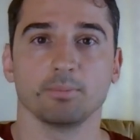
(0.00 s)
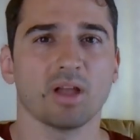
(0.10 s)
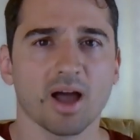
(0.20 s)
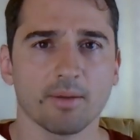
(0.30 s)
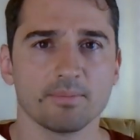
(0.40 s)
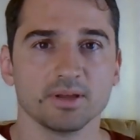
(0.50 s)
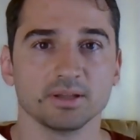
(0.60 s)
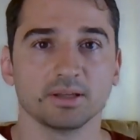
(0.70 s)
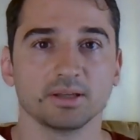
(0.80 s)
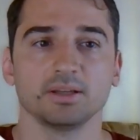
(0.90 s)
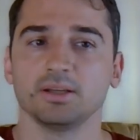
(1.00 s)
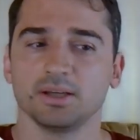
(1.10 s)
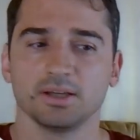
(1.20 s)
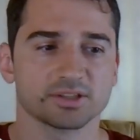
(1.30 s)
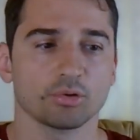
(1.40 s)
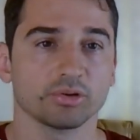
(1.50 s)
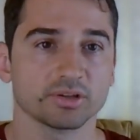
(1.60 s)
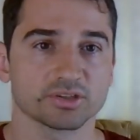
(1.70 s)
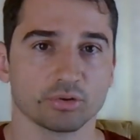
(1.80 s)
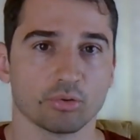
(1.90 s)
the plumbing, and so
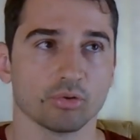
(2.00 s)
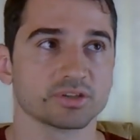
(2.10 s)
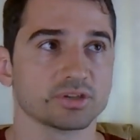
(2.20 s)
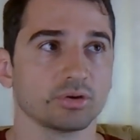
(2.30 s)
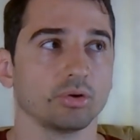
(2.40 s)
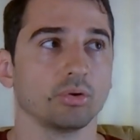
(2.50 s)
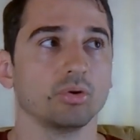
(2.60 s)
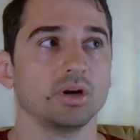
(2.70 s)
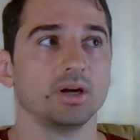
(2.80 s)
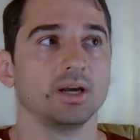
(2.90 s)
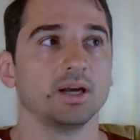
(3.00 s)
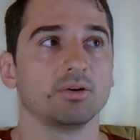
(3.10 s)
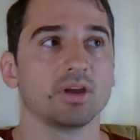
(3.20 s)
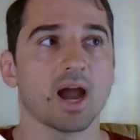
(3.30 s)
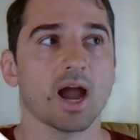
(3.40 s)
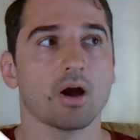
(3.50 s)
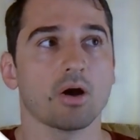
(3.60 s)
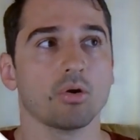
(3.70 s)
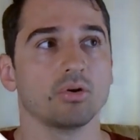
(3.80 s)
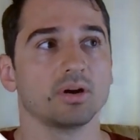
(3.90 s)
on and so on. So
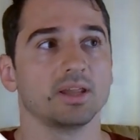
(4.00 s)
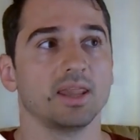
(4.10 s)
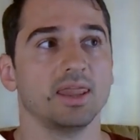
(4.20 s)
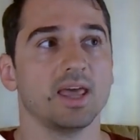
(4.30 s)
Rihao,